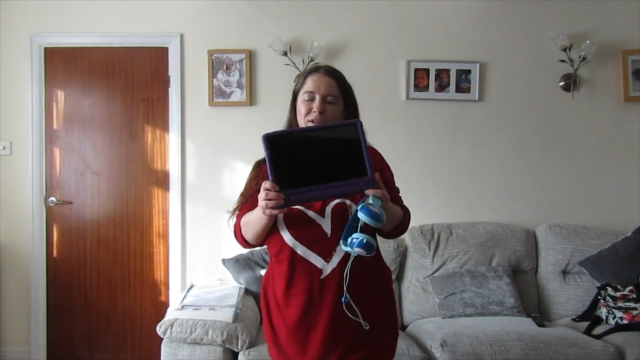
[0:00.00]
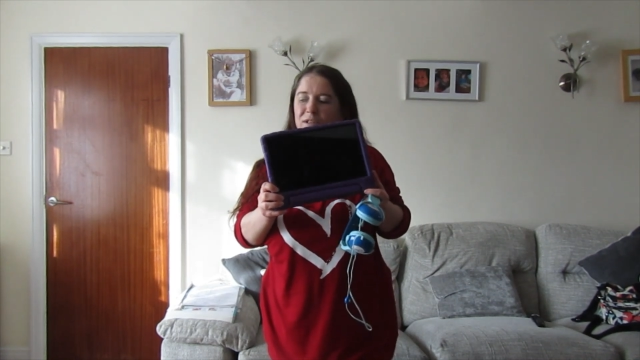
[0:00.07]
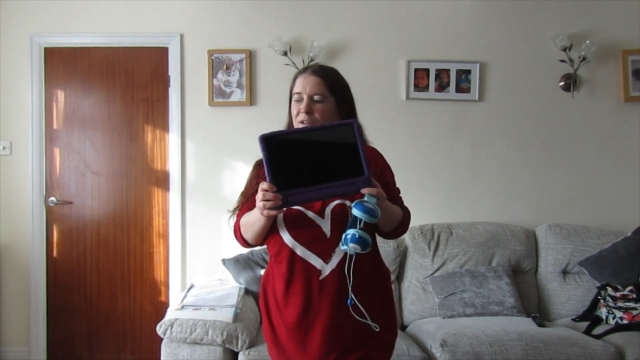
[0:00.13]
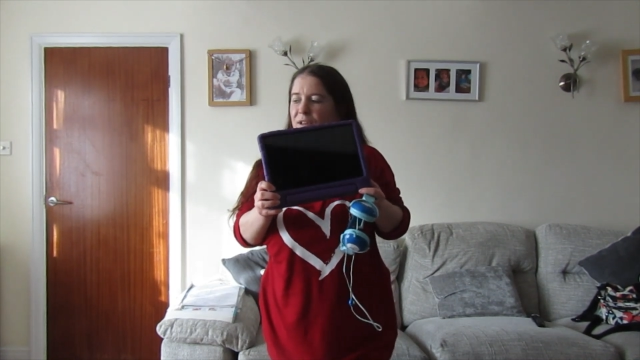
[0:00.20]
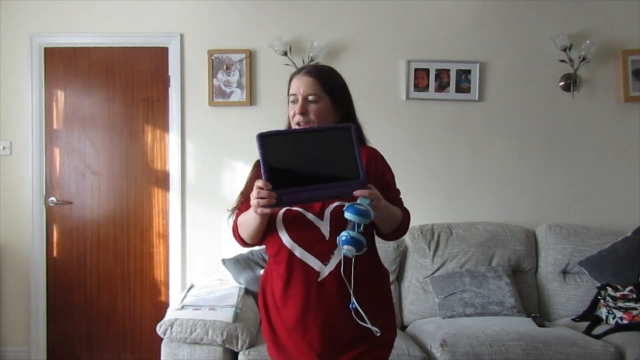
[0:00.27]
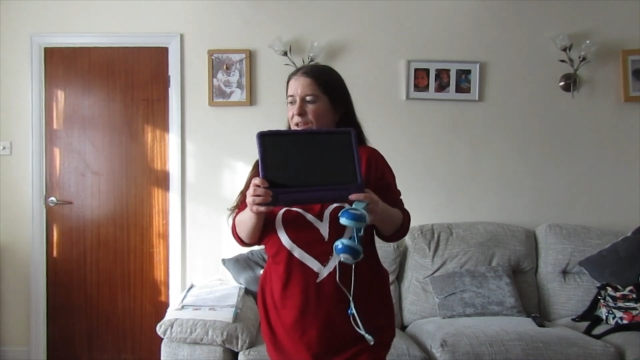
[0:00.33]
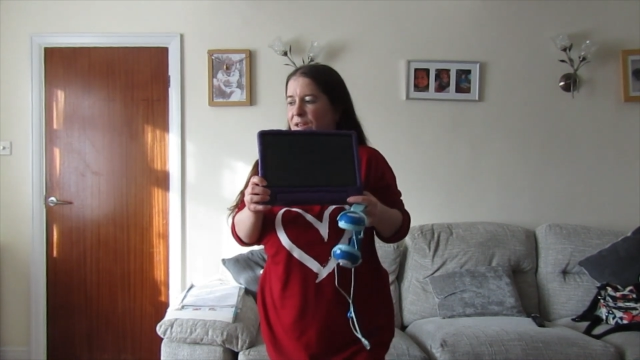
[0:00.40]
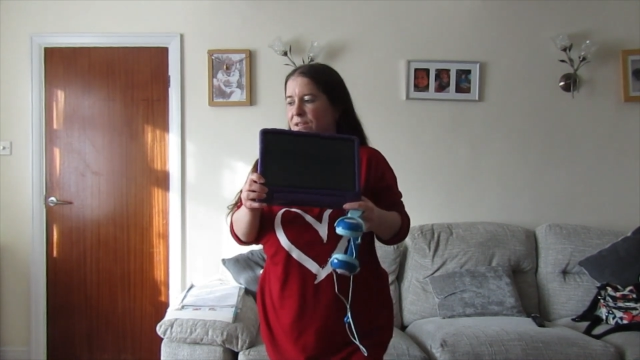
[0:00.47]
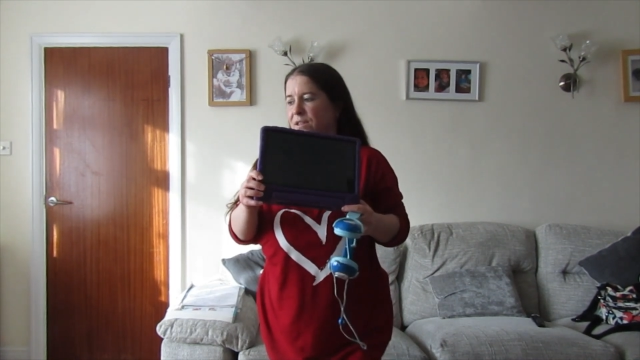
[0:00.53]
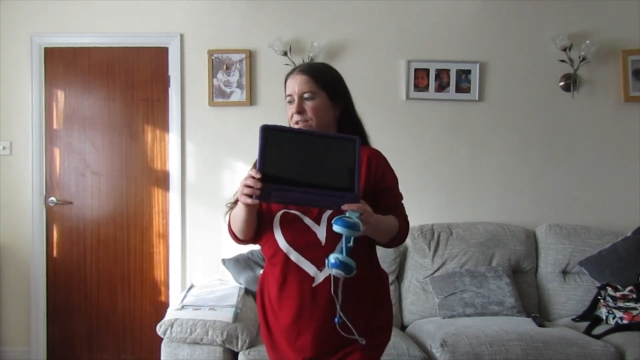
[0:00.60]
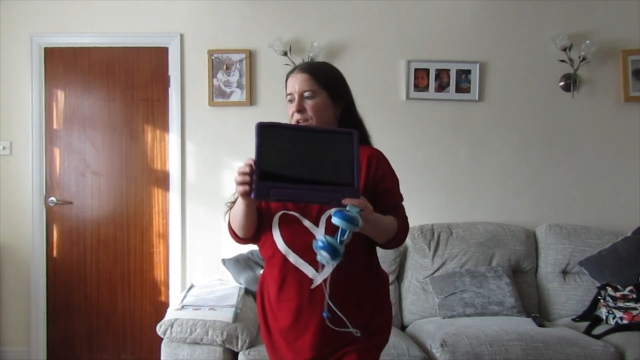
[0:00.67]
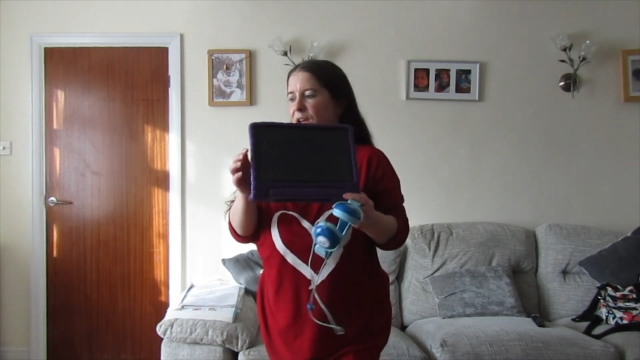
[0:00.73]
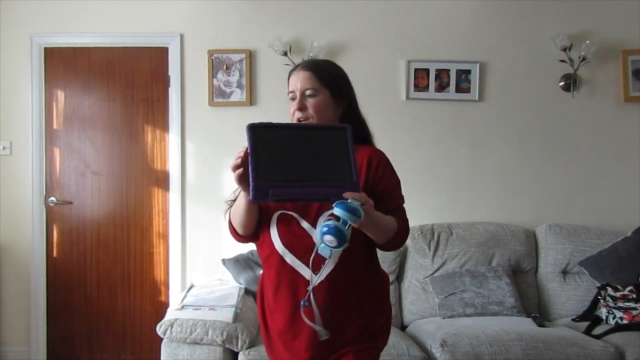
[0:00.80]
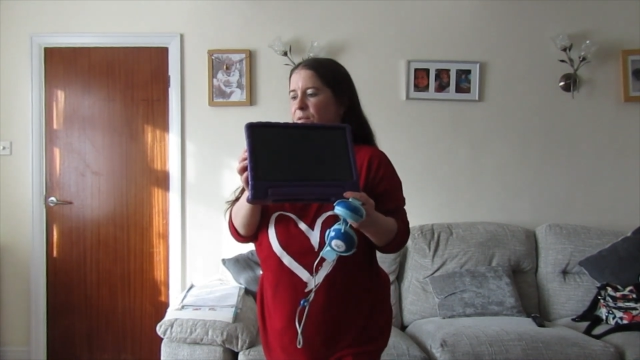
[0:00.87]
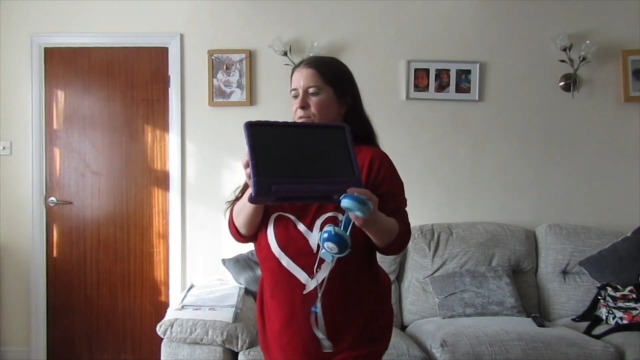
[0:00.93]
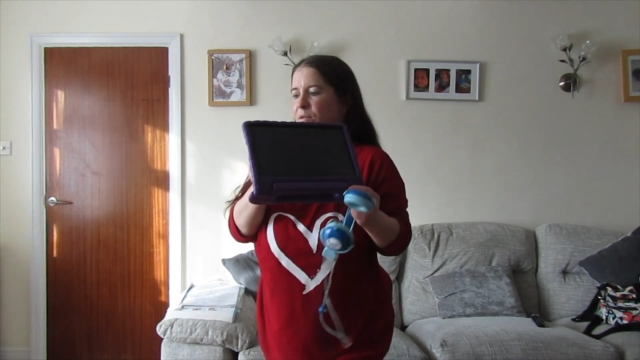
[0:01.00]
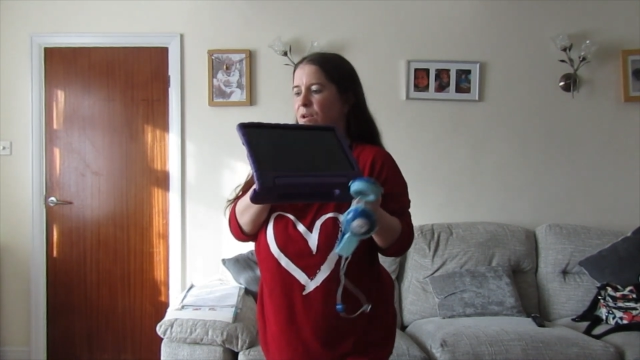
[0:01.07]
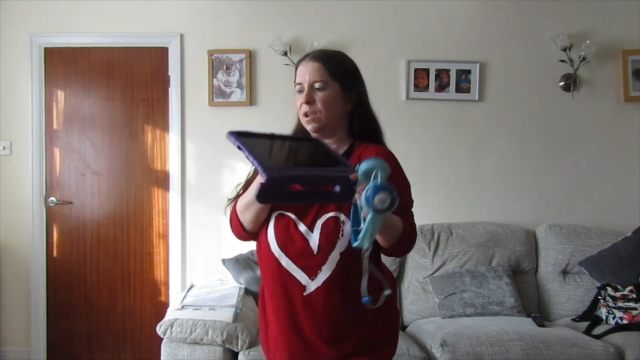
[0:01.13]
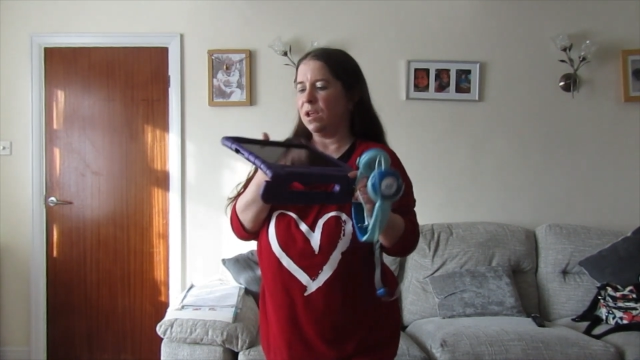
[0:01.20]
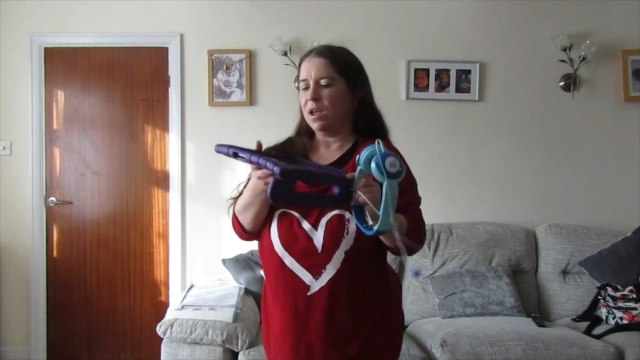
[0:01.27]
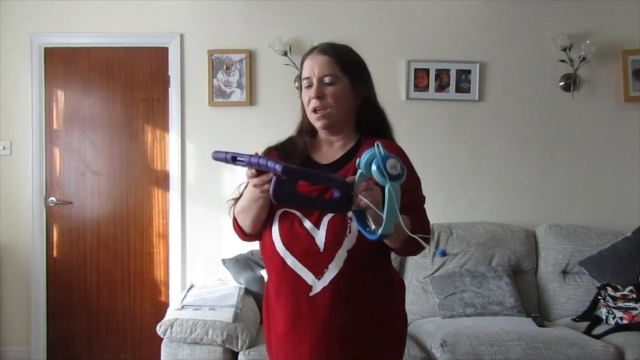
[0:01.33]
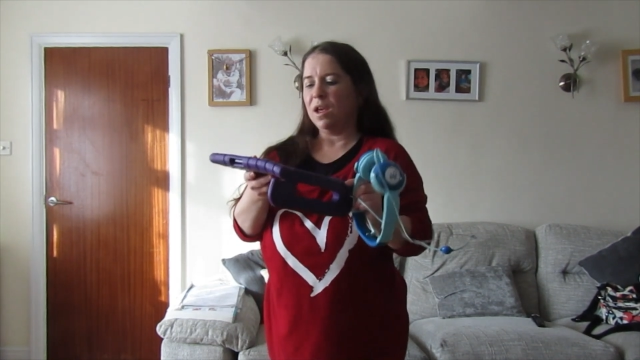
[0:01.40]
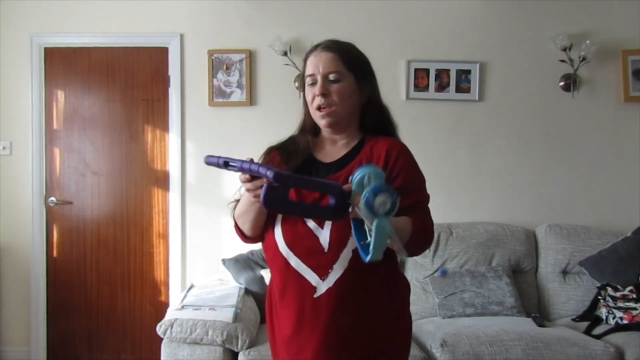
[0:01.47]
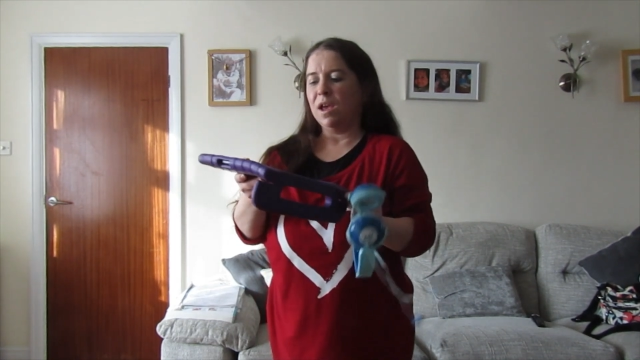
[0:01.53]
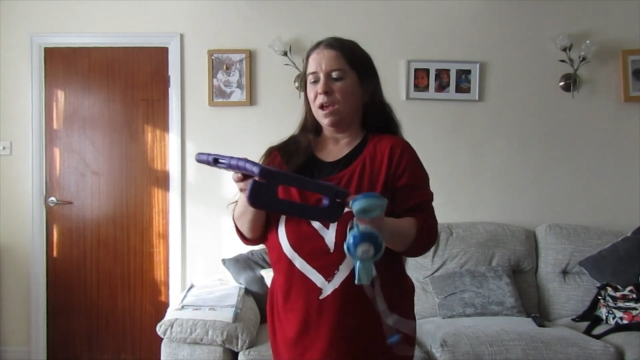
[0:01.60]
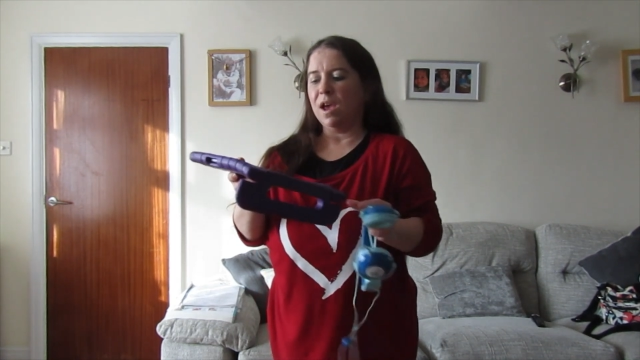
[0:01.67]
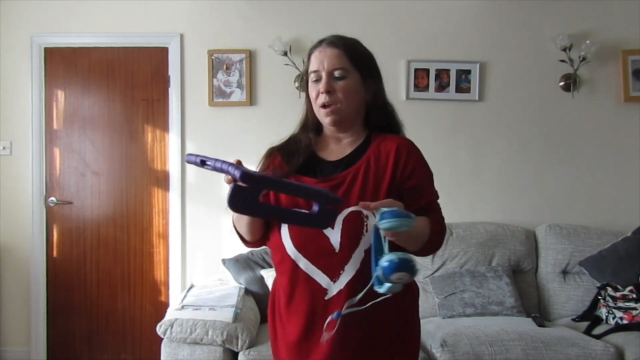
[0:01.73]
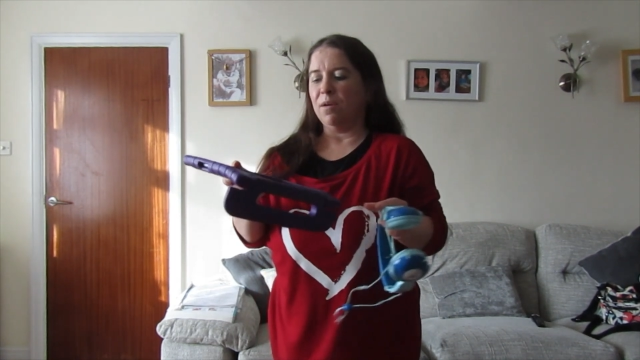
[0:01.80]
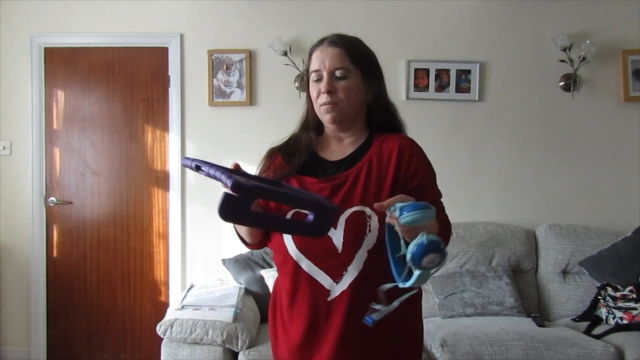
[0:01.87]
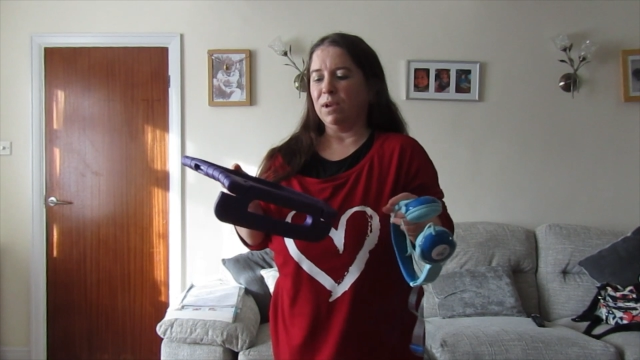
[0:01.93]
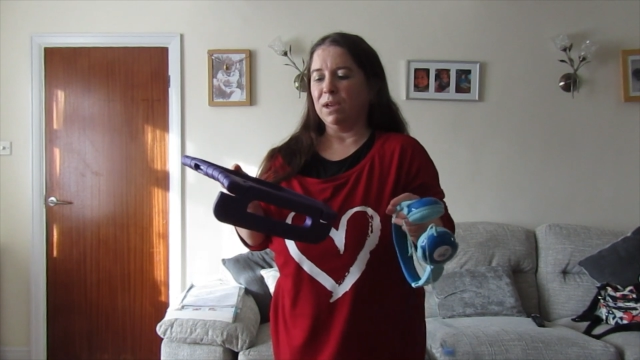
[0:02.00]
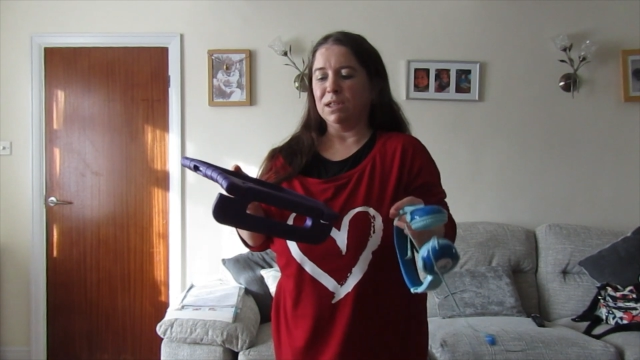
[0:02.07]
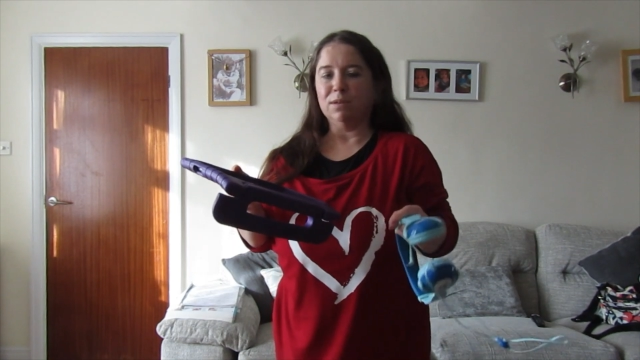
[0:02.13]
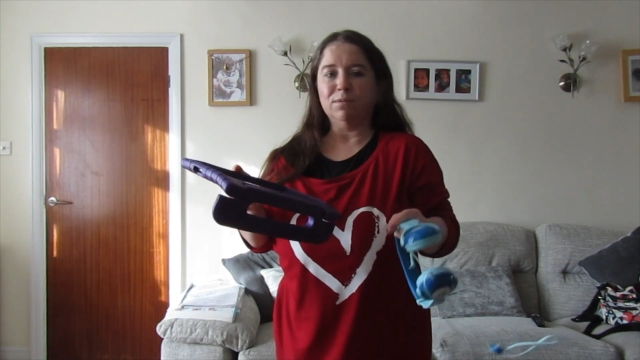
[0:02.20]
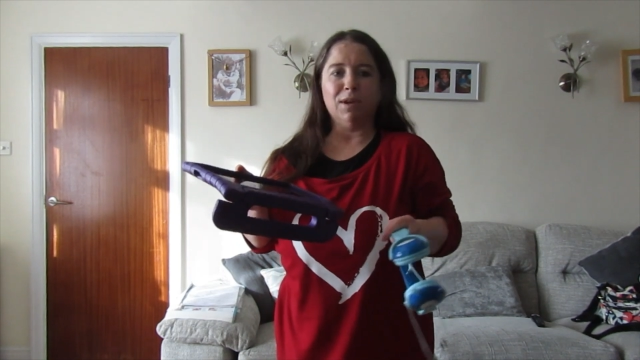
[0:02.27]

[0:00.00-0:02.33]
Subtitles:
So that's his